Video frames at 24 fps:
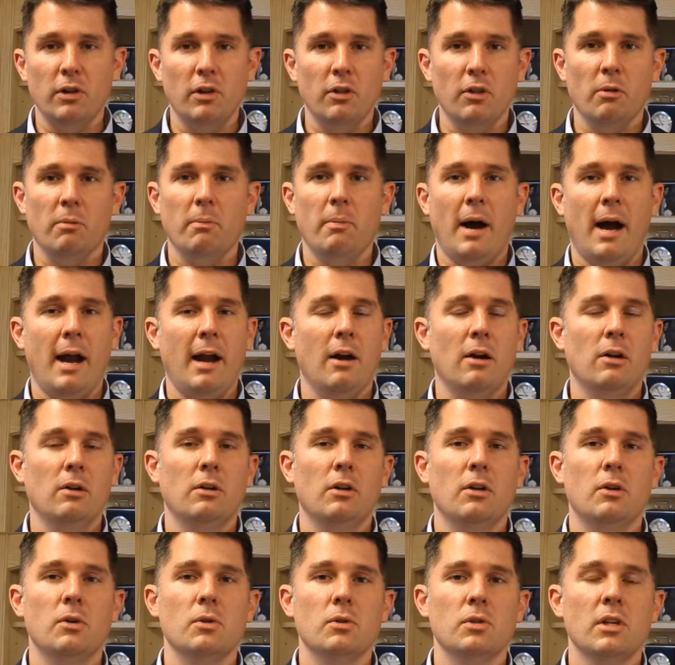neither buyer
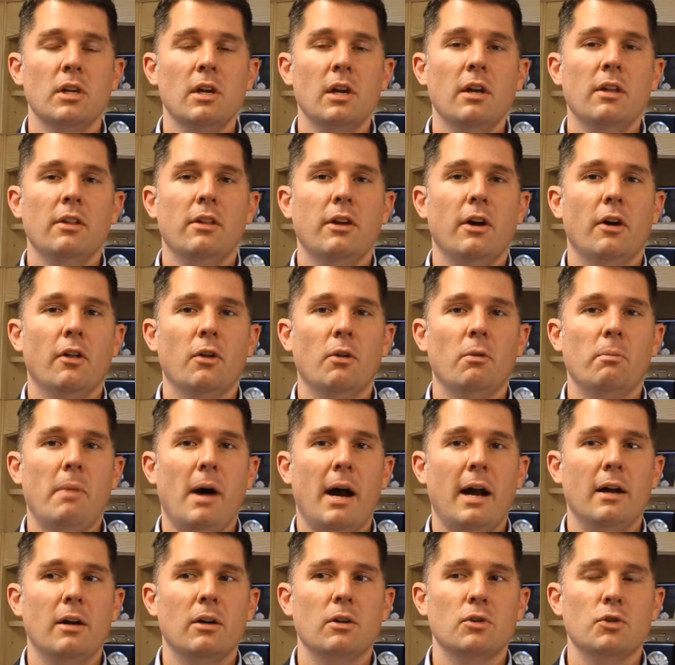knows the other
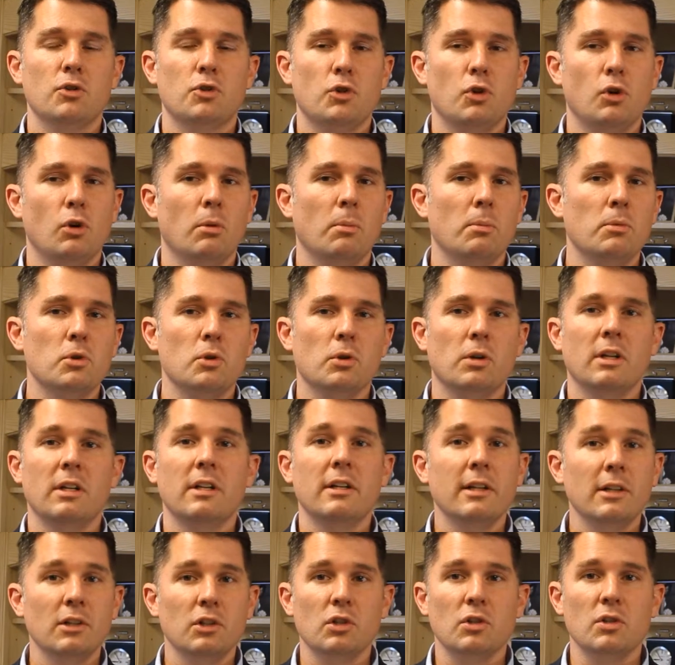buyer's terms or
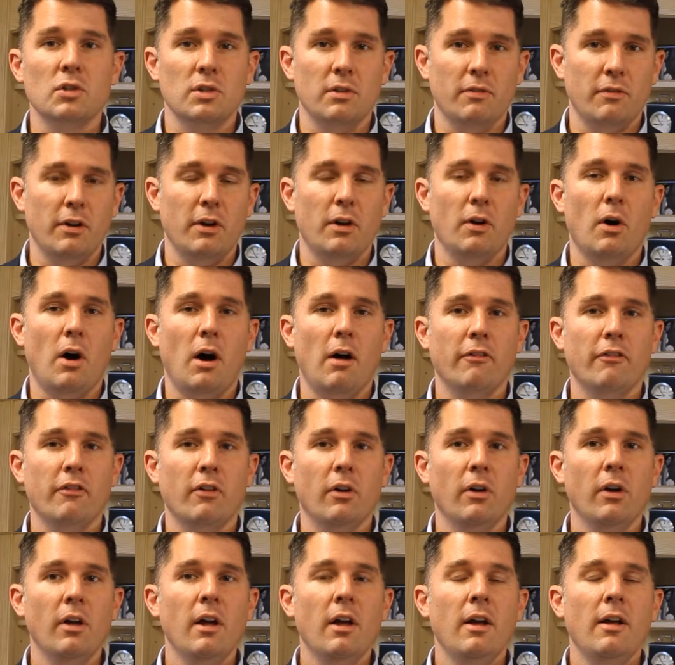conditions of their
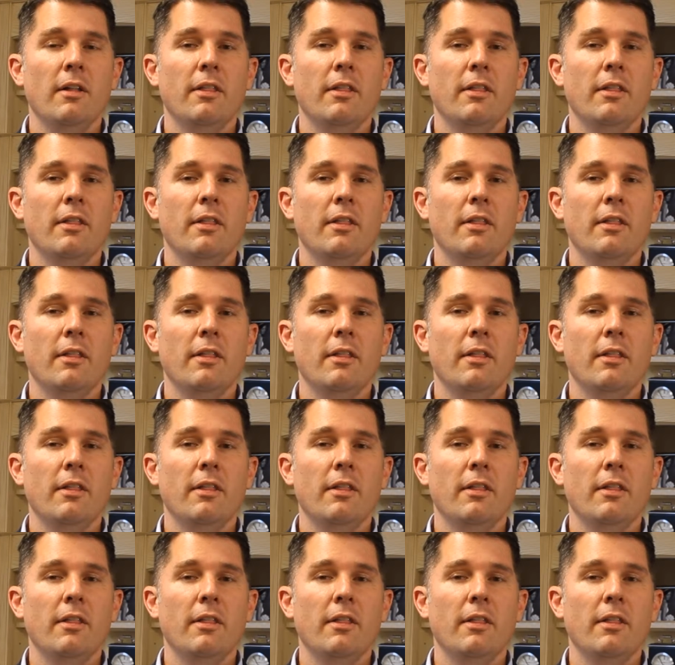offer.